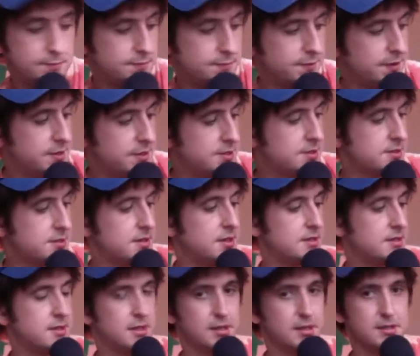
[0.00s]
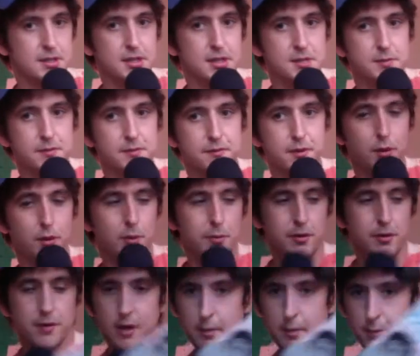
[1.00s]
Face of Size, like I say, has been following
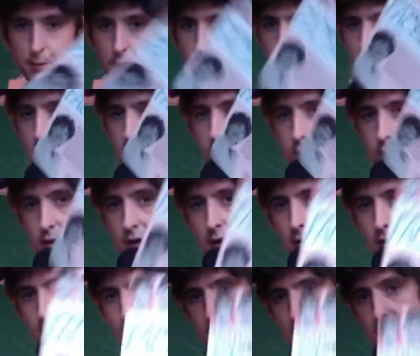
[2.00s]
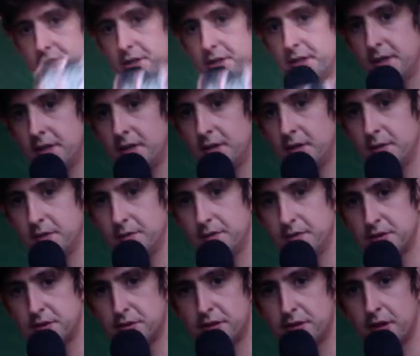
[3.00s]
me around by the wonderful Carol Maggio. I don't know if
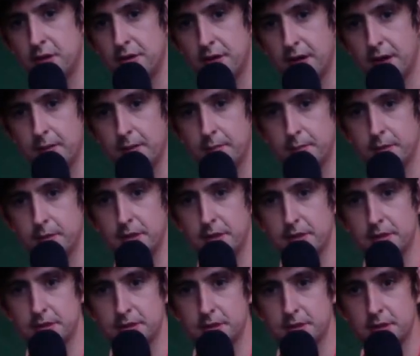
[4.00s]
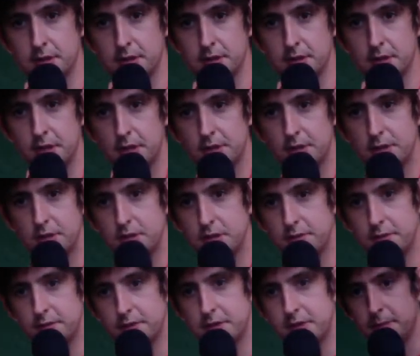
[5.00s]
it's triggering because she's
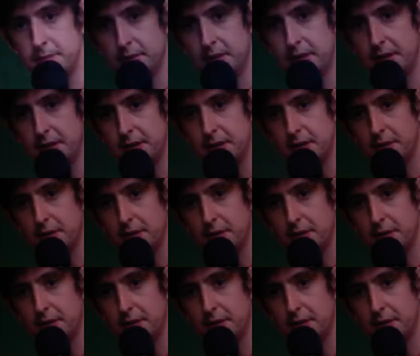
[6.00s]
obviously blatantly had